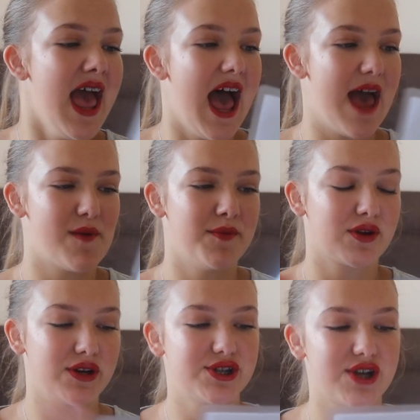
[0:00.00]
I'm not
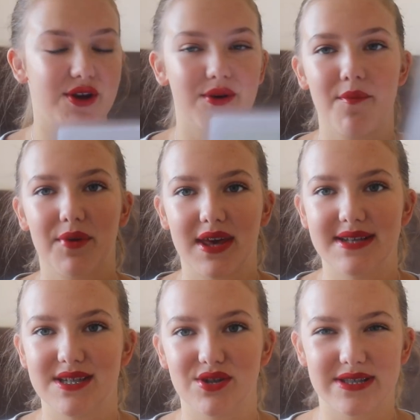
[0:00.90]
going to show you it
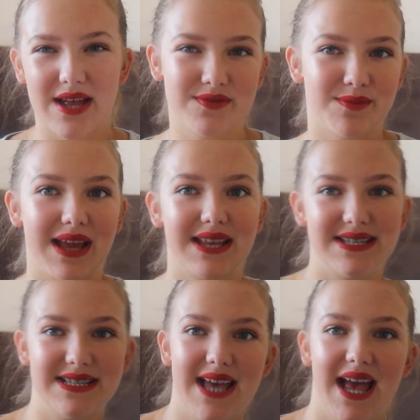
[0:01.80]
because it does have some like
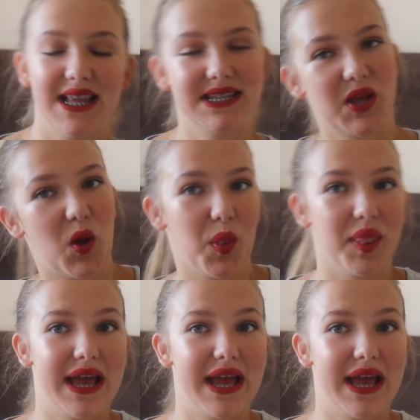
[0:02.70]
details on